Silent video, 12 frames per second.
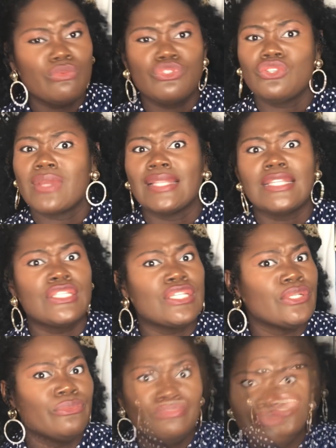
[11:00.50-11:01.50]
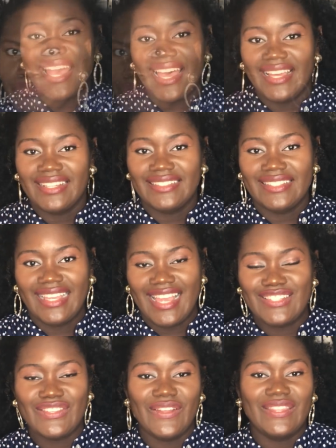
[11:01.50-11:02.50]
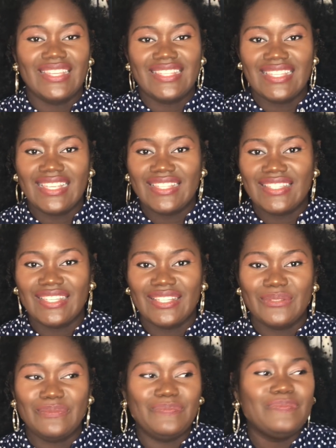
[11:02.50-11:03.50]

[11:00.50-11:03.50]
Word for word: Do what you got to do. Tia is on this season.